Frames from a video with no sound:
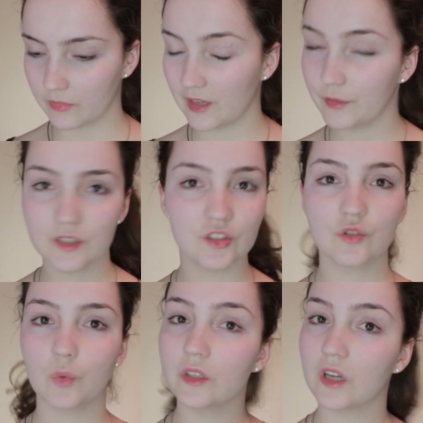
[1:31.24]
there isn't
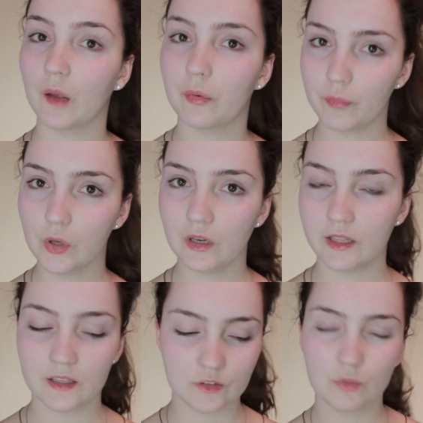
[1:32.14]
just one type of
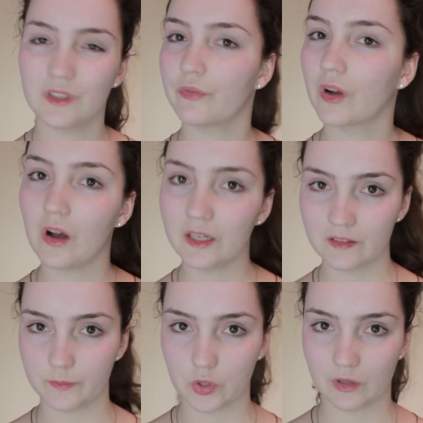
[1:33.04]
monolid, there's all different
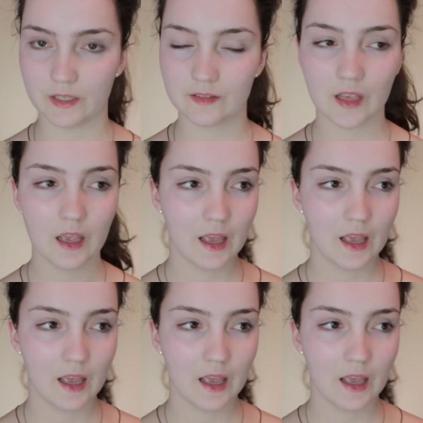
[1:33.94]
kinds of monolids.